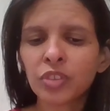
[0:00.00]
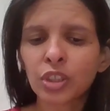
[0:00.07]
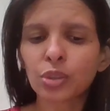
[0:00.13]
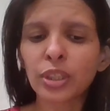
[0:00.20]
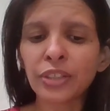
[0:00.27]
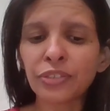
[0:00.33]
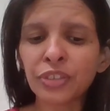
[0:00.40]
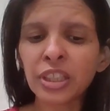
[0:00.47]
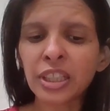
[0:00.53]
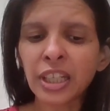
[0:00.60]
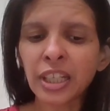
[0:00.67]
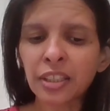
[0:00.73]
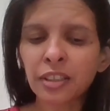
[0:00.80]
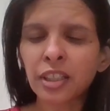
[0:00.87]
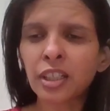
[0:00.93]
So every
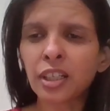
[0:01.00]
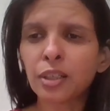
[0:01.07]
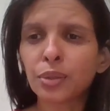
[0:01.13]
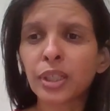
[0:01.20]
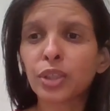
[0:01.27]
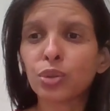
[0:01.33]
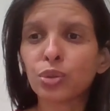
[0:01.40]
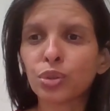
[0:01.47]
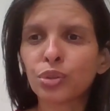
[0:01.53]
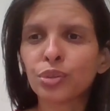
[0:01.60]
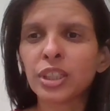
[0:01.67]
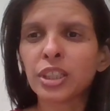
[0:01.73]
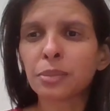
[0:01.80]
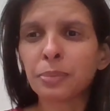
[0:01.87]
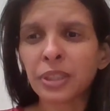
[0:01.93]
Saturday now I go to
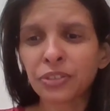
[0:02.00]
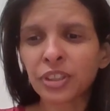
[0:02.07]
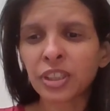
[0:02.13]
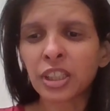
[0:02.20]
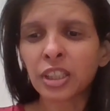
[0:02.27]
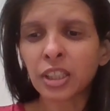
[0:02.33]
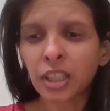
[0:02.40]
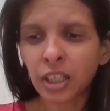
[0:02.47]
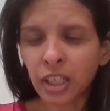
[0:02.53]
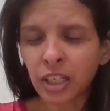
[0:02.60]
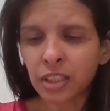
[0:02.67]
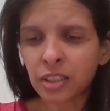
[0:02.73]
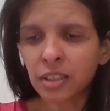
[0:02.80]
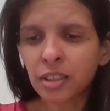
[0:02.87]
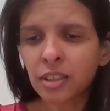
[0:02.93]
these Bhagavad Gita
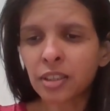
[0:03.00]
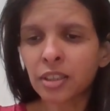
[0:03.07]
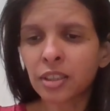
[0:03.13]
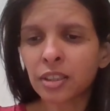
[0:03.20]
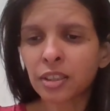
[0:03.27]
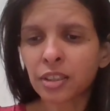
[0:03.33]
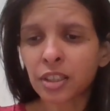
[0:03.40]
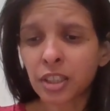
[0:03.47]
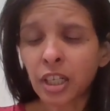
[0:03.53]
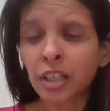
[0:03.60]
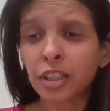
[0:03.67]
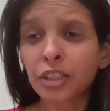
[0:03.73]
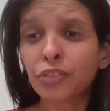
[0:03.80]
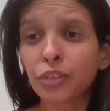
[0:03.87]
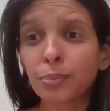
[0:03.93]
classes. They're
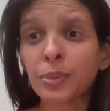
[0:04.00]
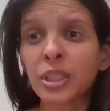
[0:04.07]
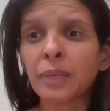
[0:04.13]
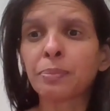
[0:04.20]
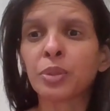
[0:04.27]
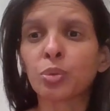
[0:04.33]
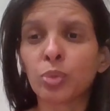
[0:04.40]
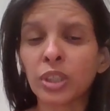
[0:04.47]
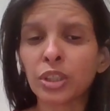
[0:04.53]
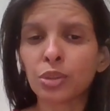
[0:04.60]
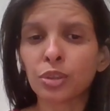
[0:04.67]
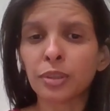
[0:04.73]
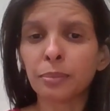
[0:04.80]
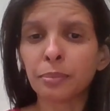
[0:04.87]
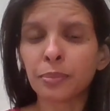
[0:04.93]
starting from chapter 1,
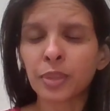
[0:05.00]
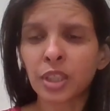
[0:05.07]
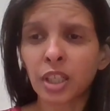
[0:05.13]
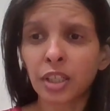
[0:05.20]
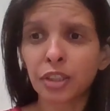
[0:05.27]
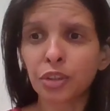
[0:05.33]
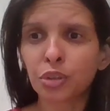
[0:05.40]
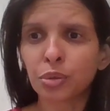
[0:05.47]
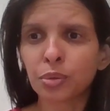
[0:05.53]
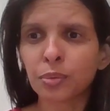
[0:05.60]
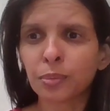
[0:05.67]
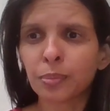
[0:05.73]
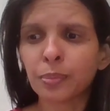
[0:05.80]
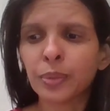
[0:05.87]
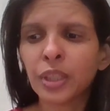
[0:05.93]
so I'm starting
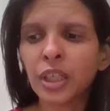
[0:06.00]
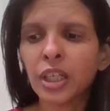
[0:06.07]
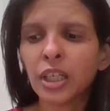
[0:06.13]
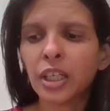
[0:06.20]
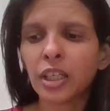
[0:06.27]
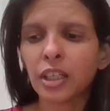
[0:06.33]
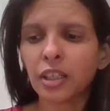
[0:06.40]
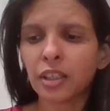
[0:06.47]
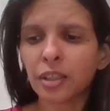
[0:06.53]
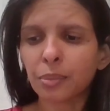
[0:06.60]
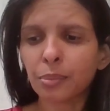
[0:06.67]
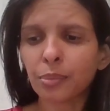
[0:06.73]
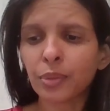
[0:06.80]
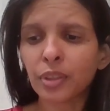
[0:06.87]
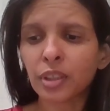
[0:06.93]
to
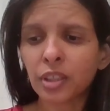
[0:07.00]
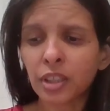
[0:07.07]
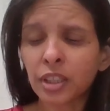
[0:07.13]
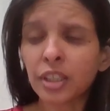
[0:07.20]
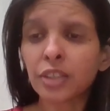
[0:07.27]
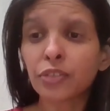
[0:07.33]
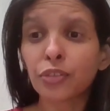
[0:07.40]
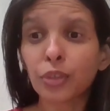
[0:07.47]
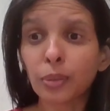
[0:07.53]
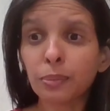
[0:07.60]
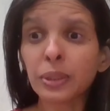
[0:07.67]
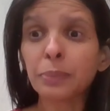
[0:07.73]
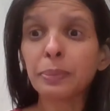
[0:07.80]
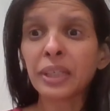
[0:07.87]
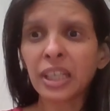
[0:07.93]
learn it
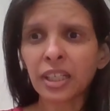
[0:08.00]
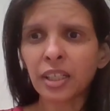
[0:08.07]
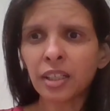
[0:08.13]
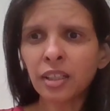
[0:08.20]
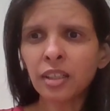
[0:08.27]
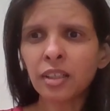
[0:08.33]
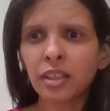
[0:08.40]
from the beginning